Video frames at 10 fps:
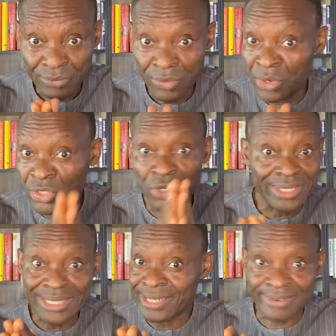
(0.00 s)
Don't
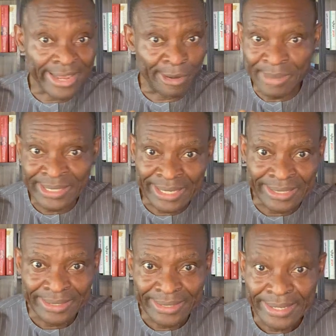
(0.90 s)
just start recommending.
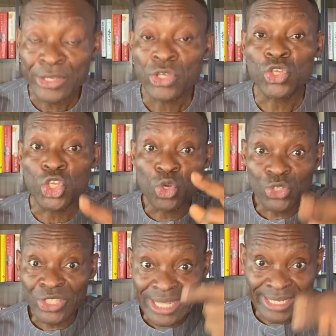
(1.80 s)
You
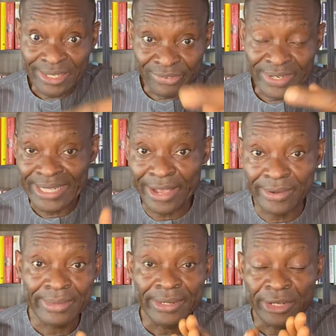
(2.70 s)
start it first. Like
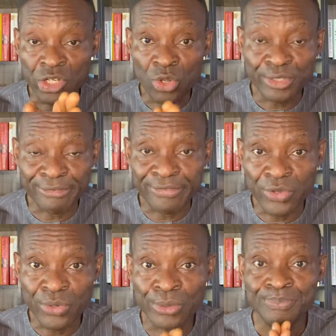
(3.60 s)
those of
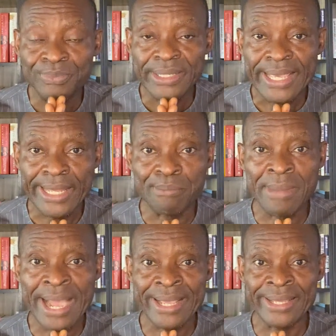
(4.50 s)
you in
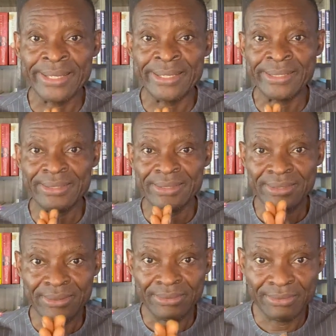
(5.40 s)
my
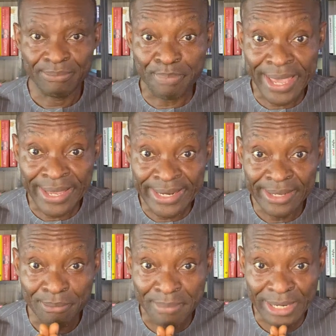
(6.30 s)
paid
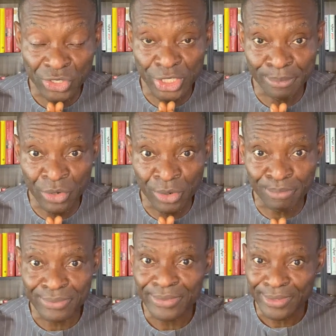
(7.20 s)
mentorship group,
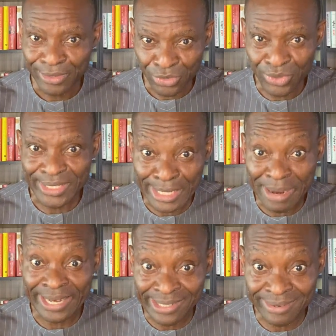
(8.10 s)
you see
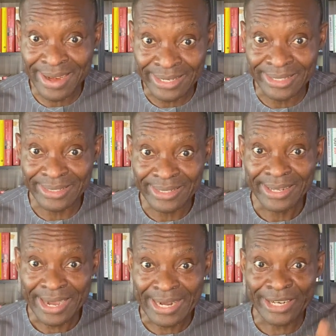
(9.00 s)
my trades
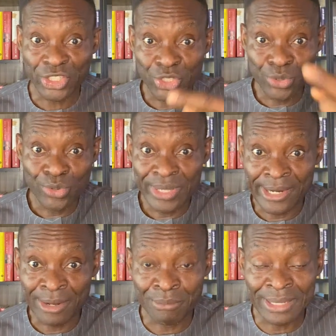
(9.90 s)
and I show you the
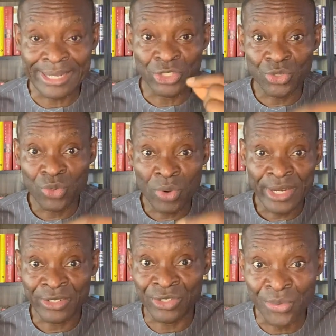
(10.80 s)
numbers. I show you what
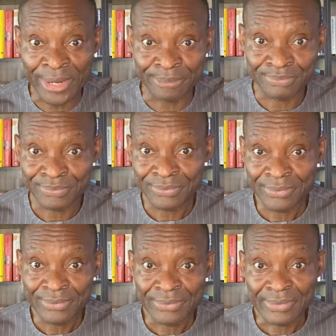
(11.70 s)
it's doing.
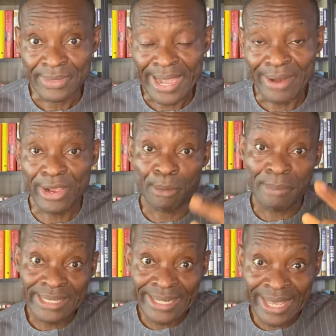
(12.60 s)
I
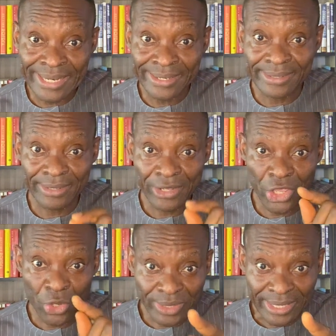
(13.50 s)
recommended
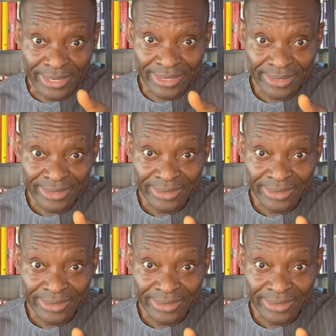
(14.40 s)
Qtix